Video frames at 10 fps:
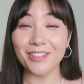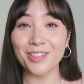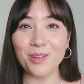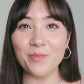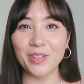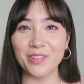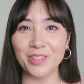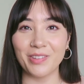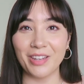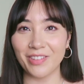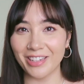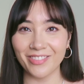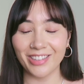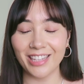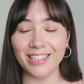and it's so bittersweet. I'm
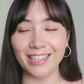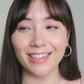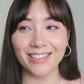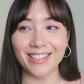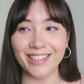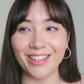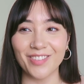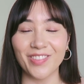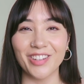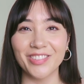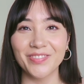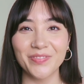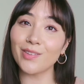getting really excited to see them though.